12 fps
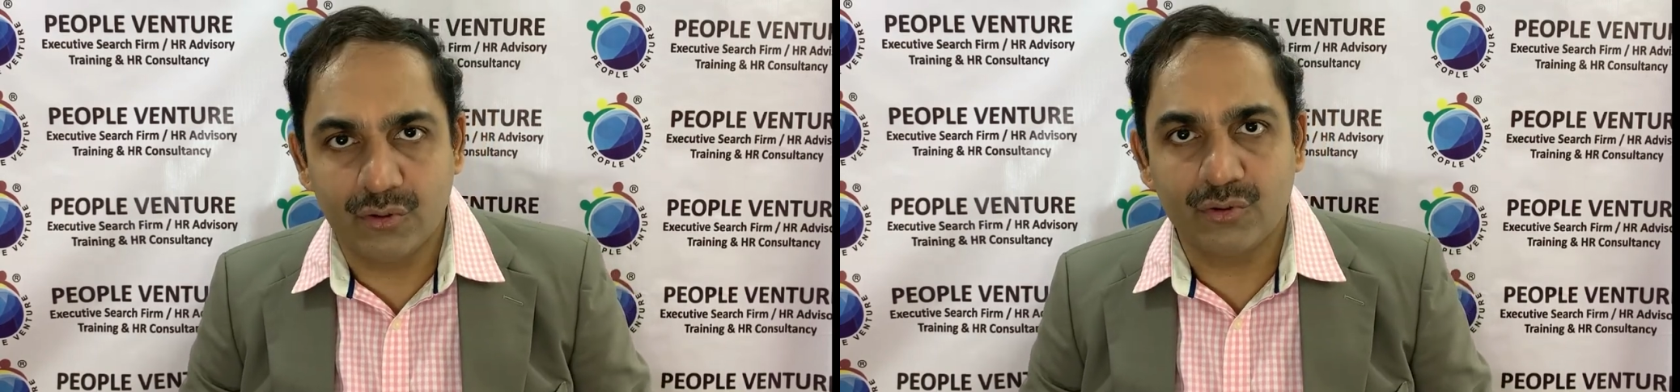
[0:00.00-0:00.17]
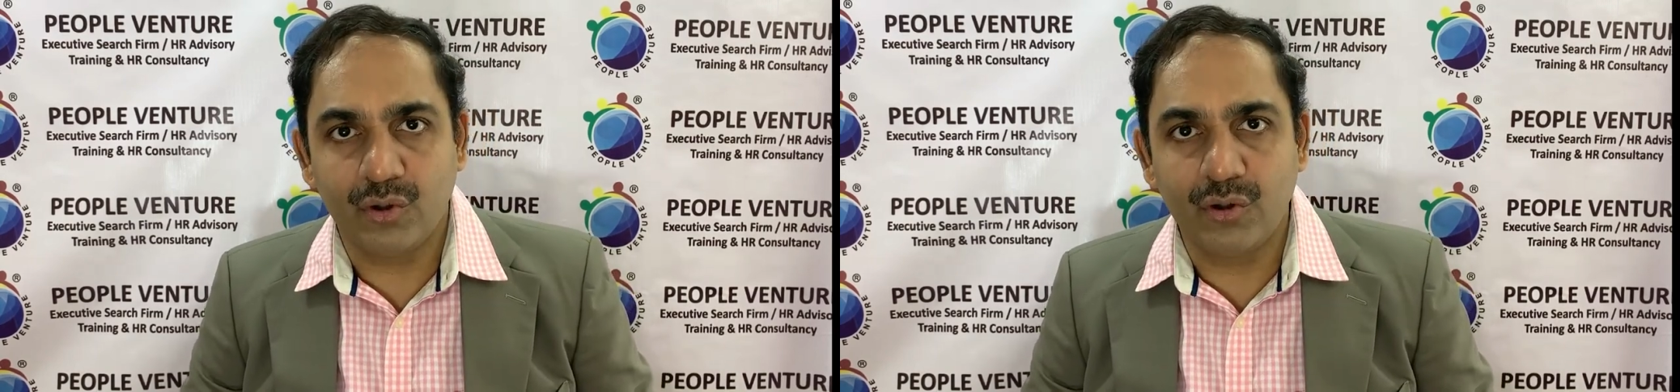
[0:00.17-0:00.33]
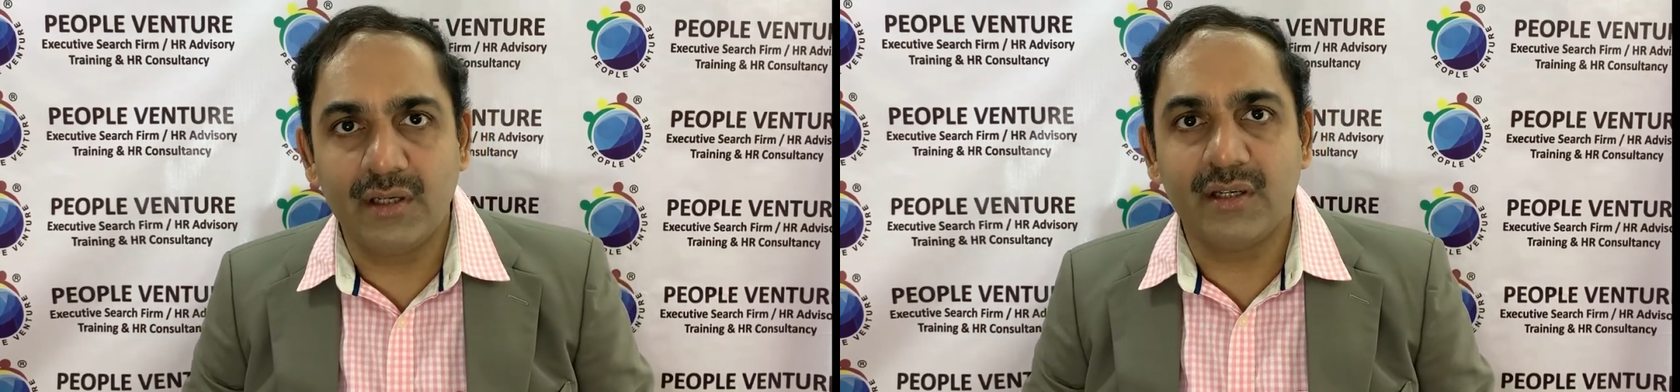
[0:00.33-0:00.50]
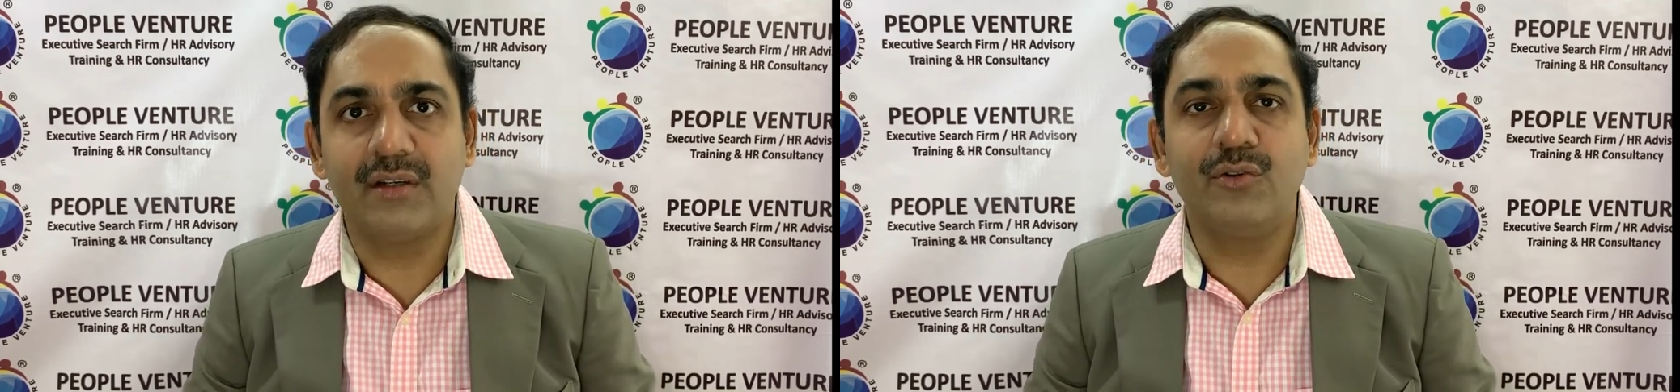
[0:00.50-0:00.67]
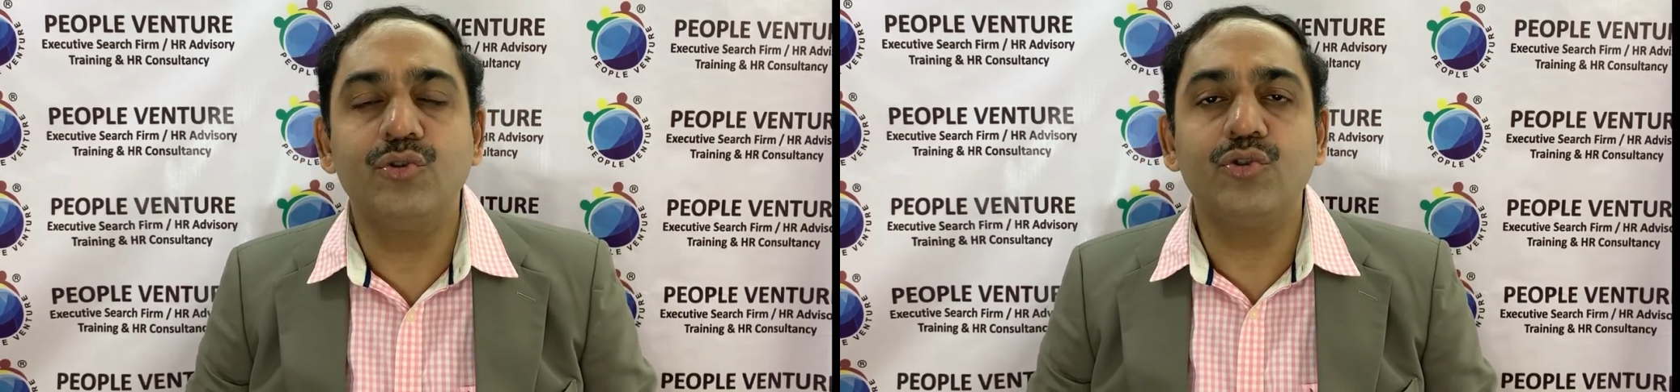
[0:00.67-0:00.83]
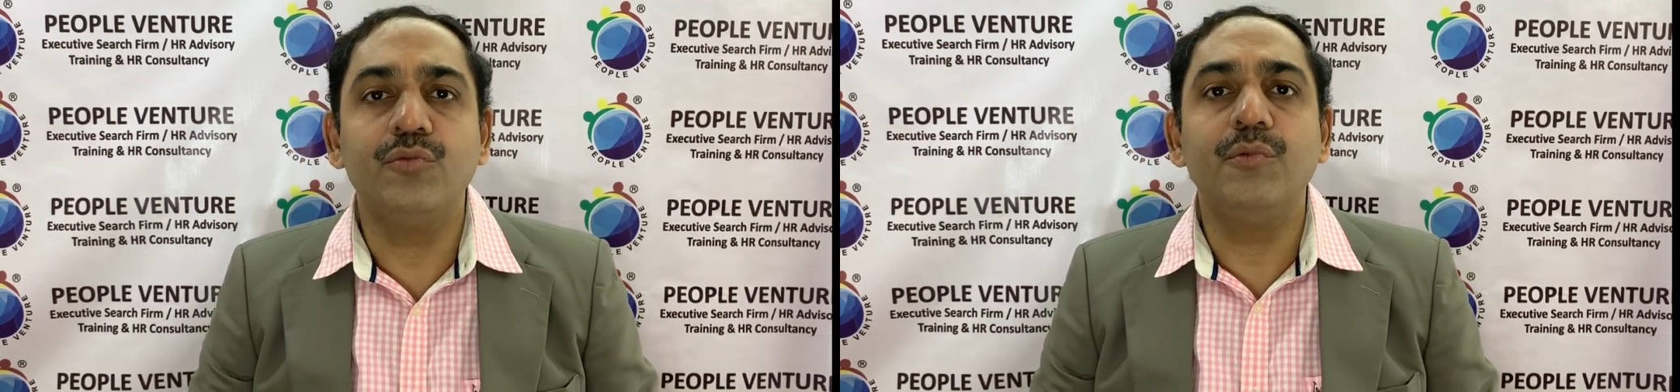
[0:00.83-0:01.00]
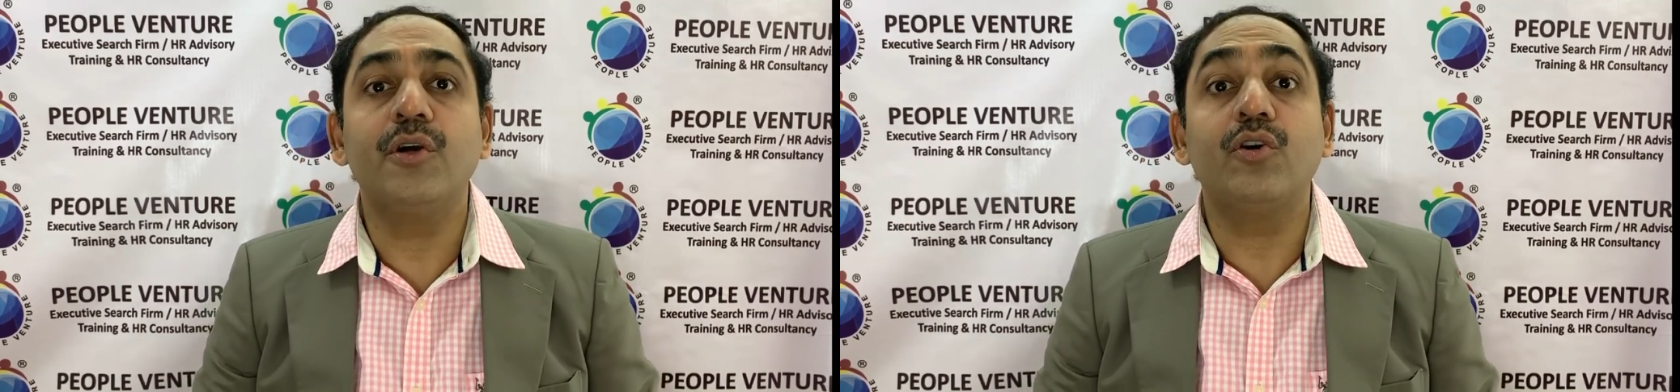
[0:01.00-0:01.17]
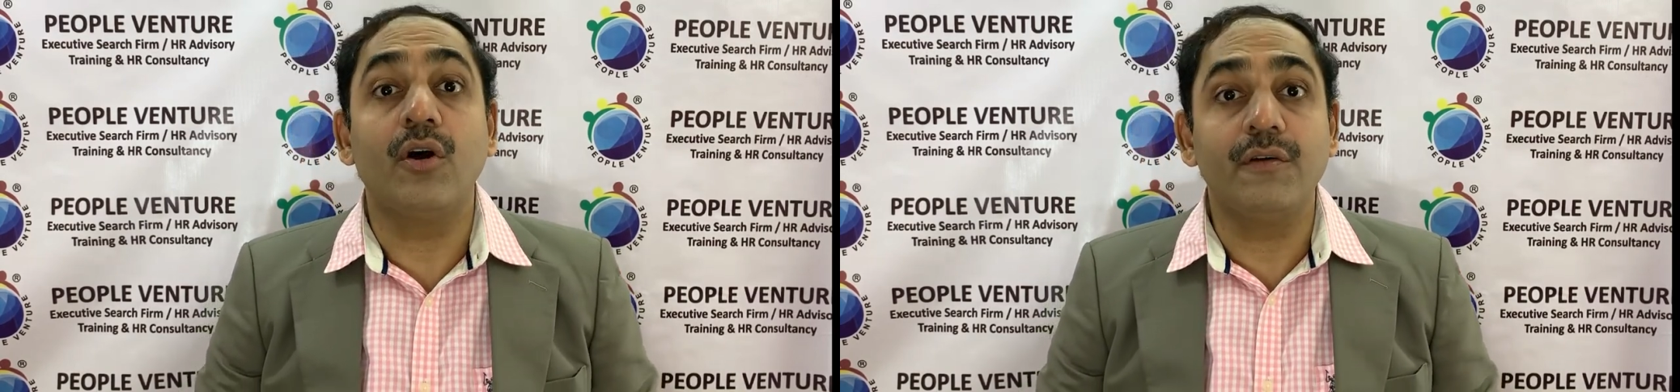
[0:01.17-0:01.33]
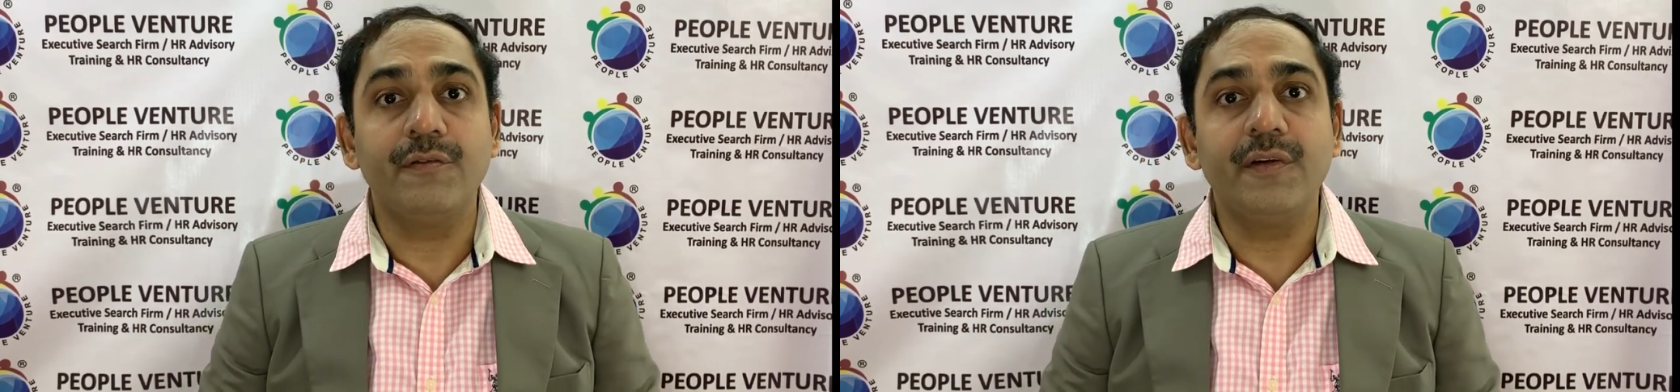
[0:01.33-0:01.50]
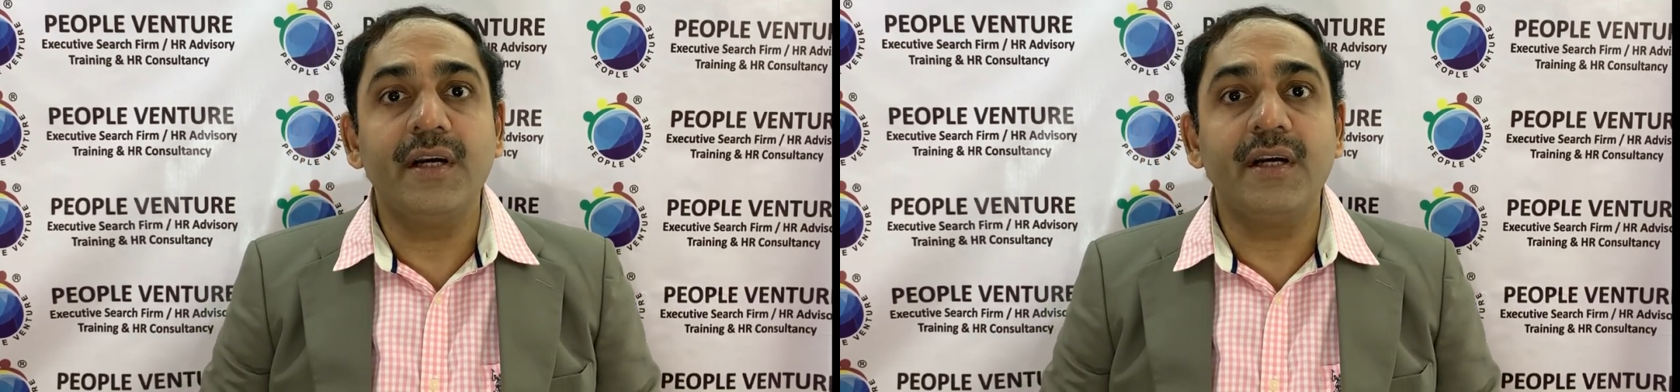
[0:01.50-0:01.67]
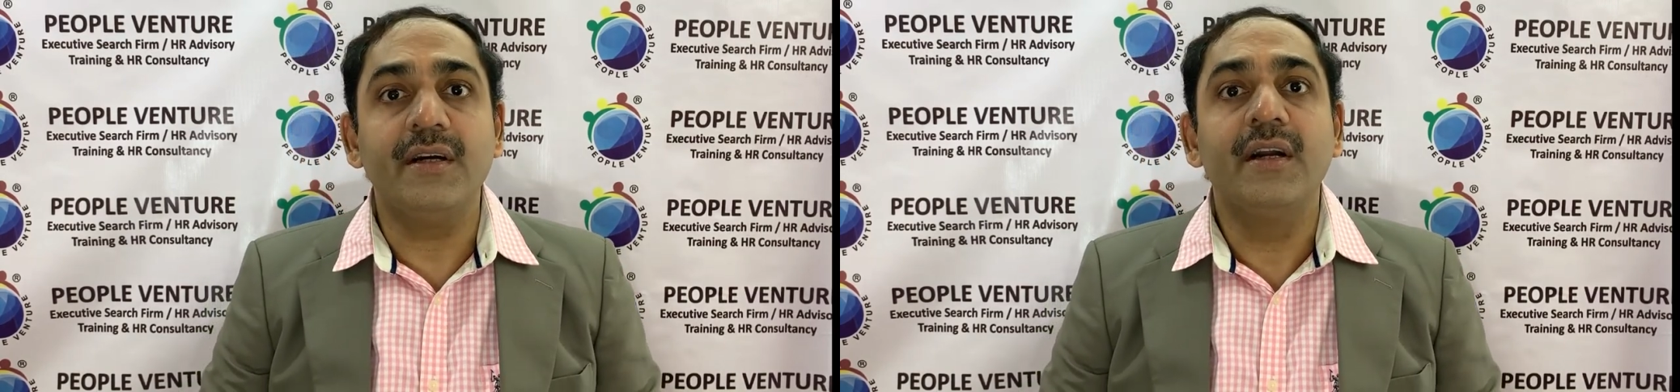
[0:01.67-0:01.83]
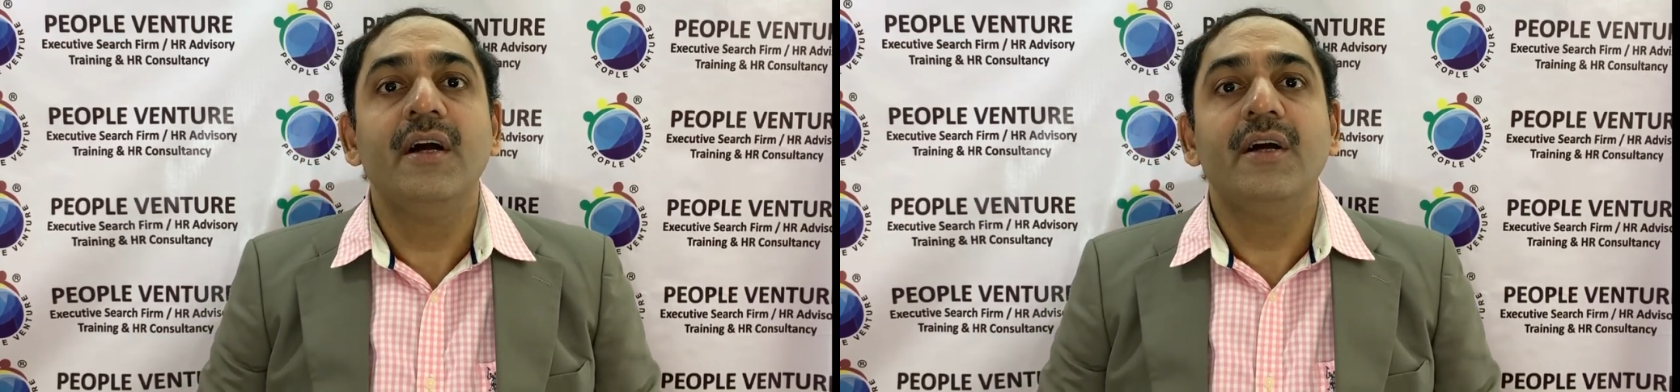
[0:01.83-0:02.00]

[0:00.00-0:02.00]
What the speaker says: So you should be confident.